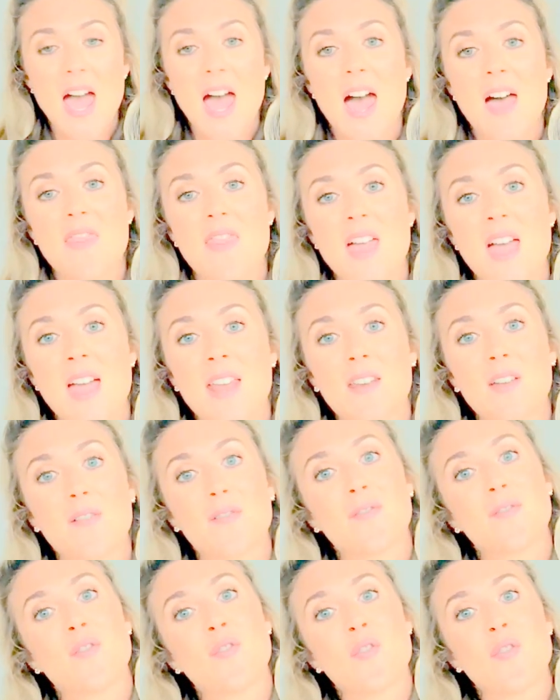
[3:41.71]
And then
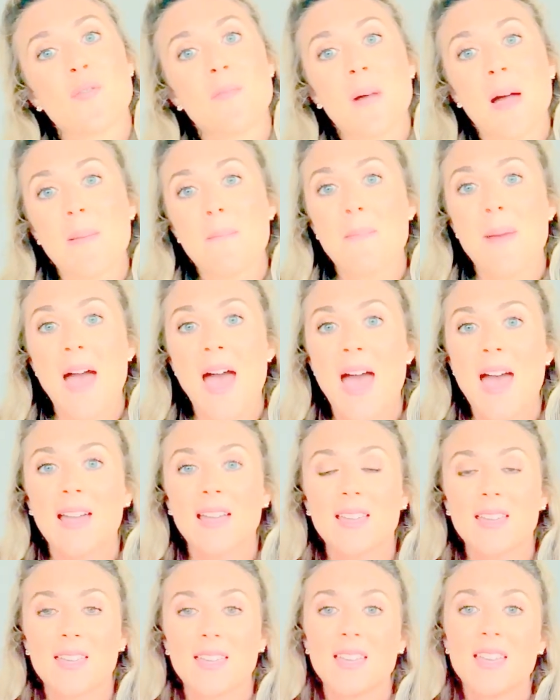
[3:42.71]
for my
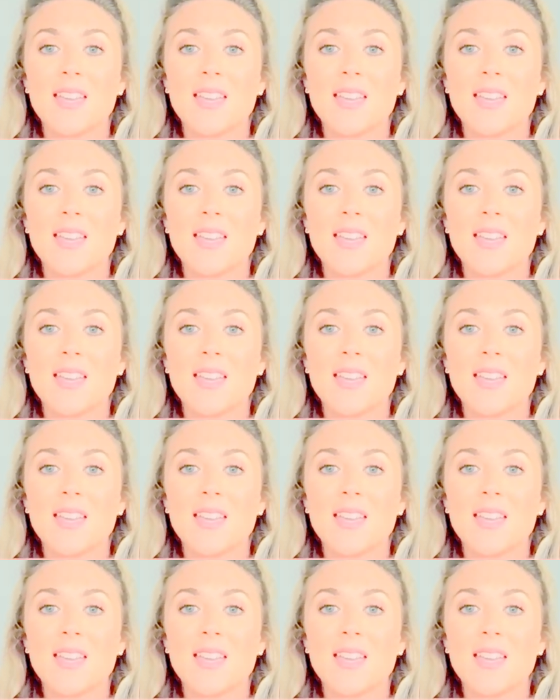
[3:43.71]
back,